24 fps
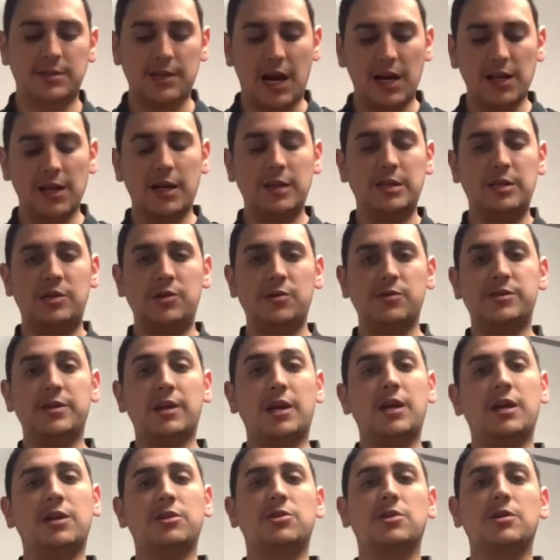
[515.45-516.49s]
I like to use the
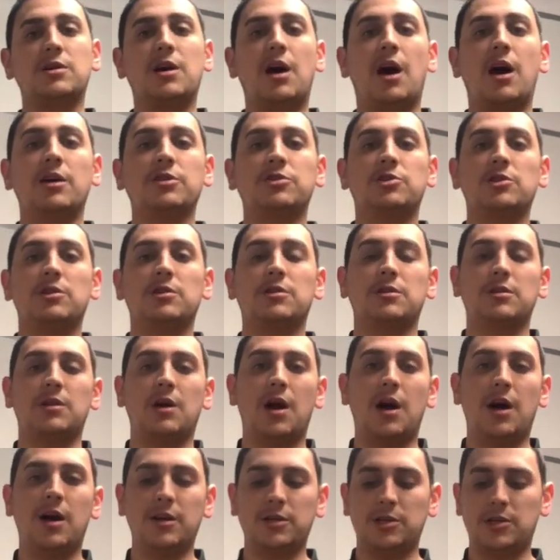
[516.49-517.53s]
intercondylar
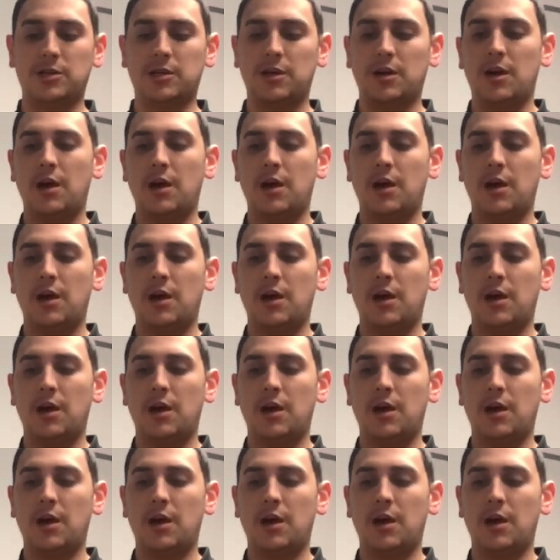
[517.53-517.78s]
notch